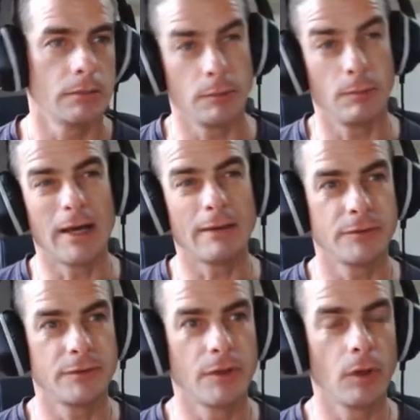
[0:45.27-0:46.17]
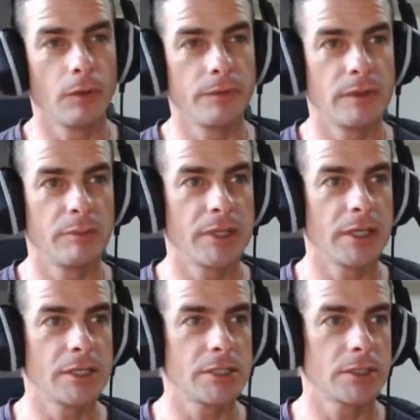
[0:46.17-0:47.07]
You will have to download the
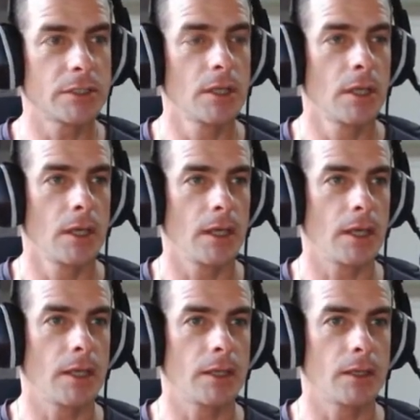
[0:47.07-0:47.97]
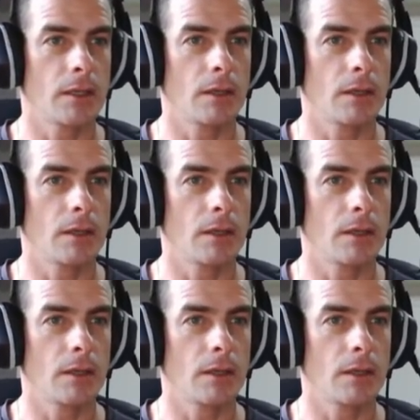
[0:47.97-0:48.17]
application, and